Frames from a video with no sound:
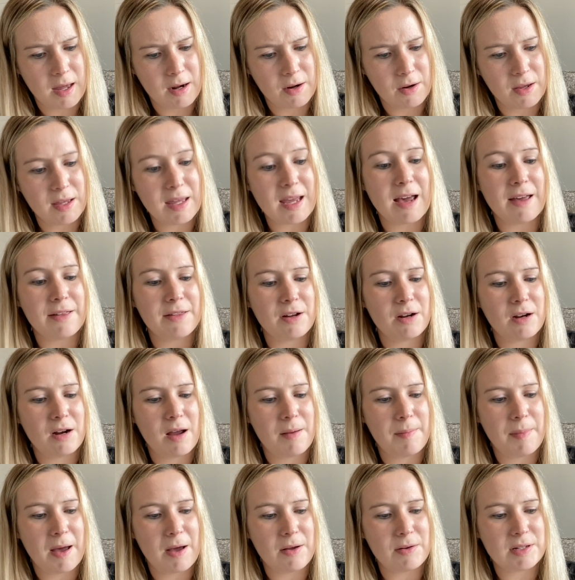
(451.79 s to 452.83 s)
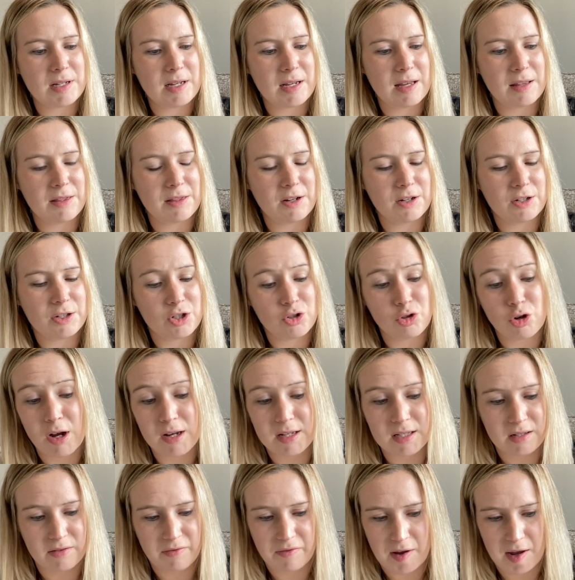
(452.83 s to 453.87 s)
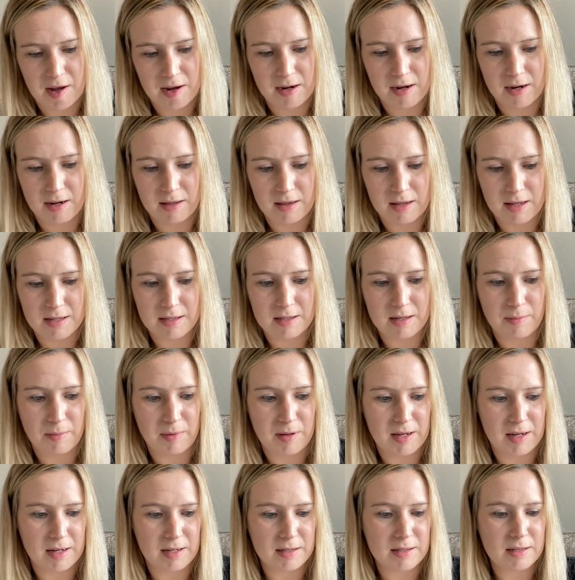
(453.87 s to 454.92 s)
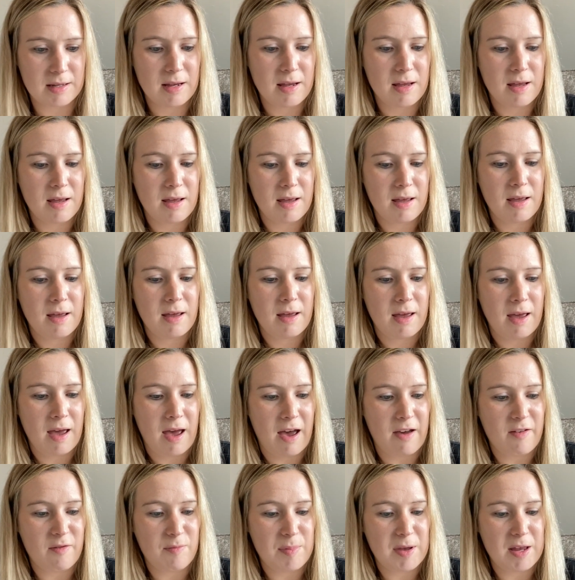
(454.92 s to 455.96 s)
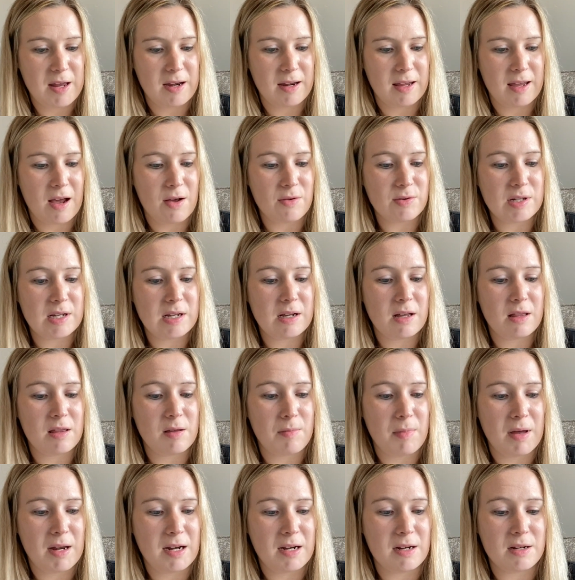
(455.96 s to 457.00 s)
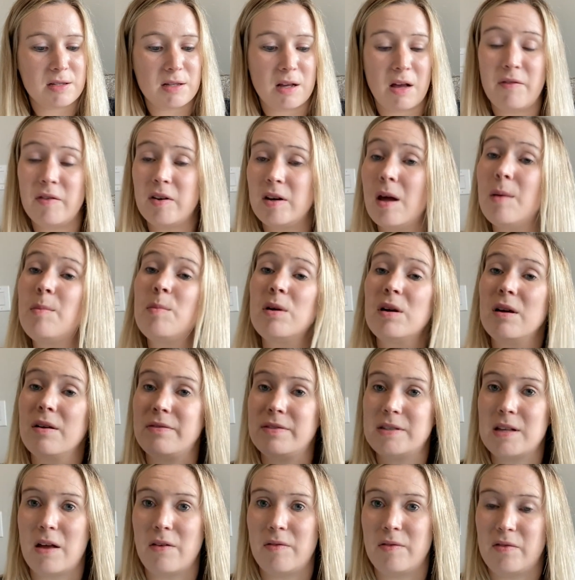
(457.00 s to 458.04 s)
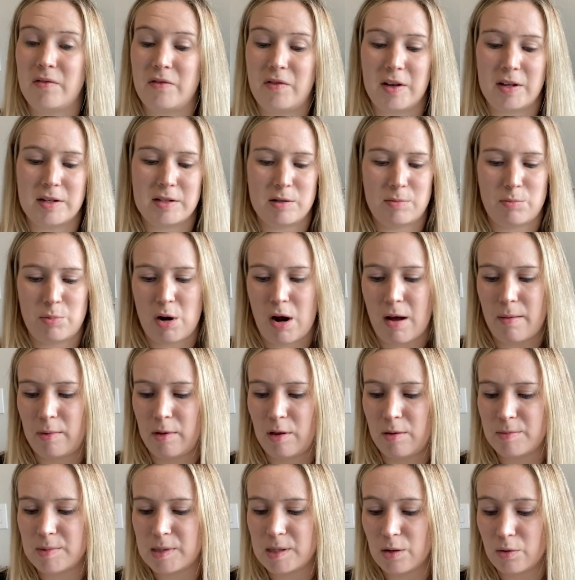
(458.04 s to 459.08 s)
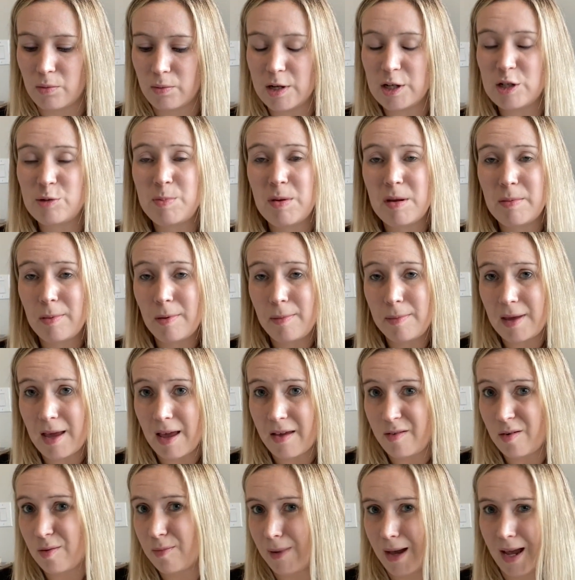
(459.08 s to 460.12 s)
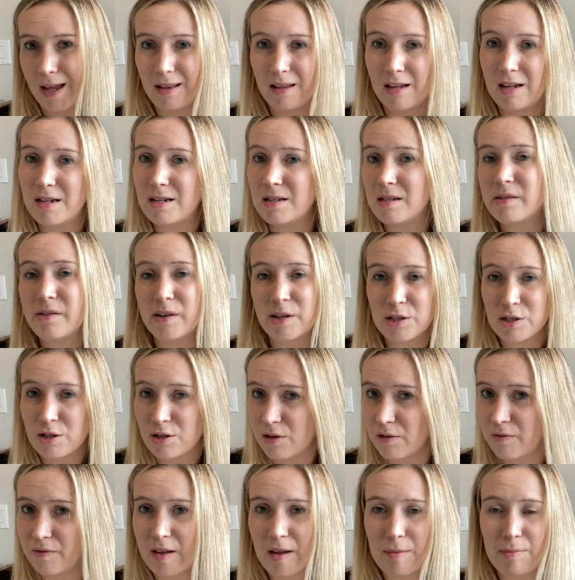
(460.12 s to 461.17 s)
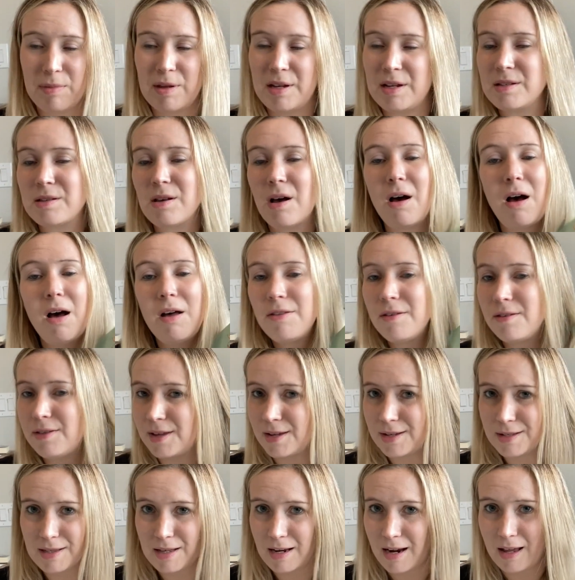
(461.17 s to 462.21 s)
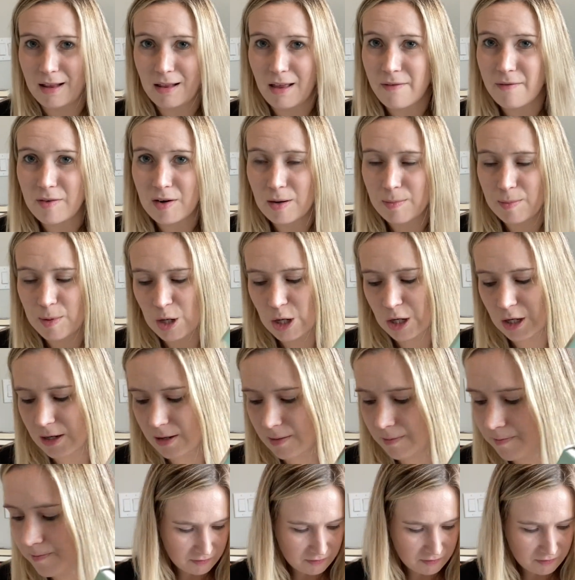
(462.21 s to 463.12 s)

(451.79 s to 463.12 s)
Yeah, they're about to get their trust fund, and the siblings have been counting on the money to solve a number of self-inflicted problems. So rich people behaving badly, dysfunctional families, all the things that I love in a book.